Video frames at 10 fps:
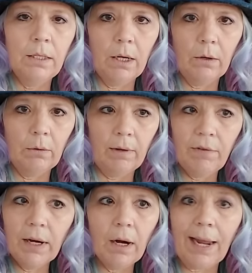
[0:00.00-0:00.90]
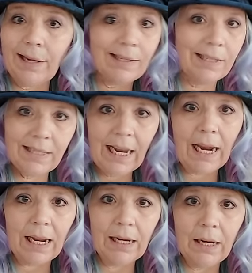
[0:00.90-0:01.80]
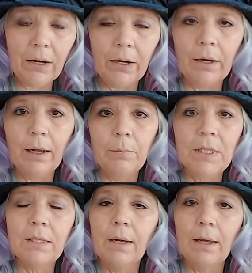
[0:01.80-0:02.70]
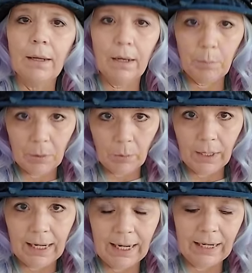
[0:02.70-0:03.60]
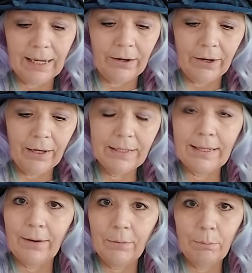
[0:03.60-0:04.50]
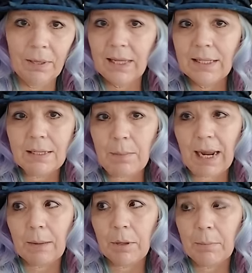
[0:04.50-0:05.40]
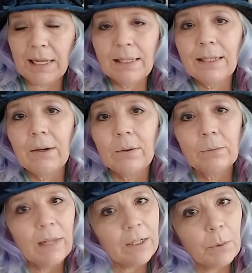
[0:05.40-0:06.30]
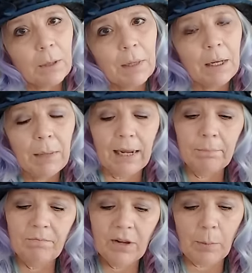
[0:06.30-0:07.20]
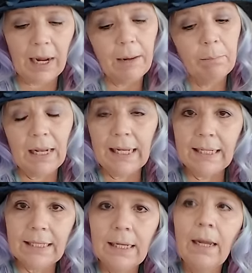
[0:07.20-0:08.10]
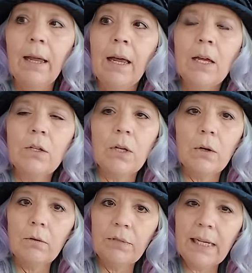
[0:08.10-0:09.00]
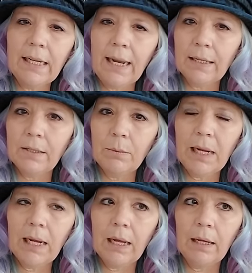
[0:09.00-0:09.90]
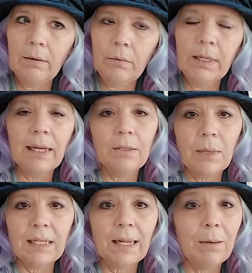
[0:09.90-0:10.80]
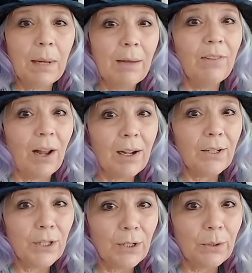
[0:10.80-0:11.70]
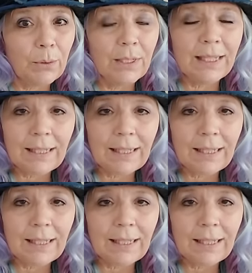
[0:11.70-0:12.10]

So I figure I can stay in here. I'm just not going to be working in here. So, but this is my happy place. So that's where I'm going to be filming at least. So hopefully next week, well, next week's going to be a vlog too.